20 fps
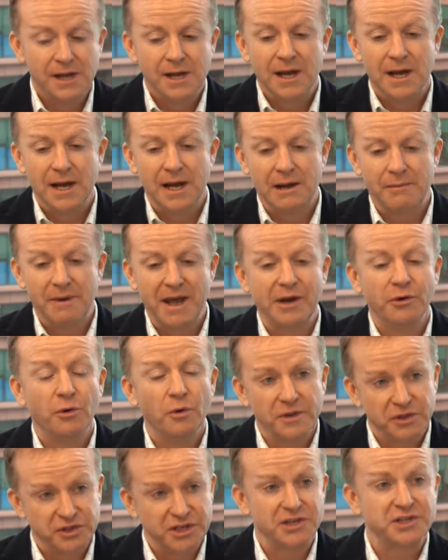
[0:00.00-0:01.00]
and all
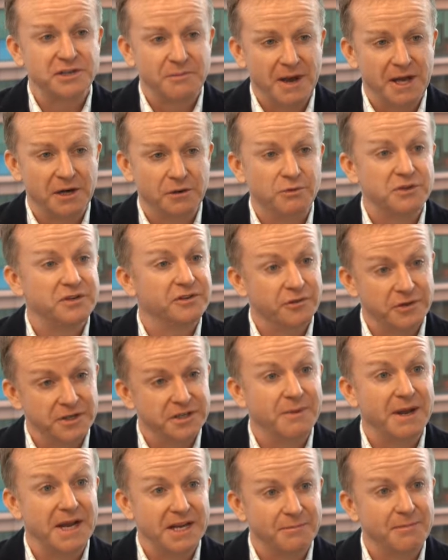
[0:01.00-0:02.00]
the judging panel, which are
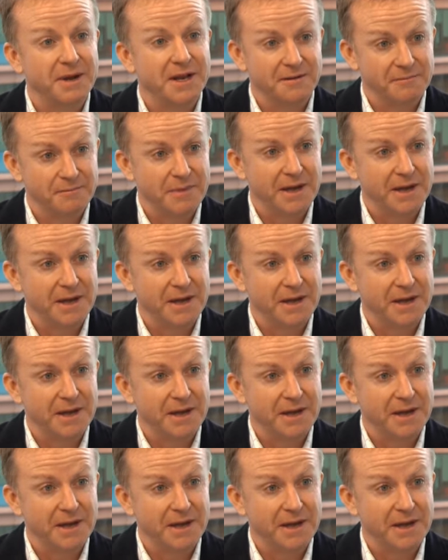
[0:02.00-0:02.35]
an independent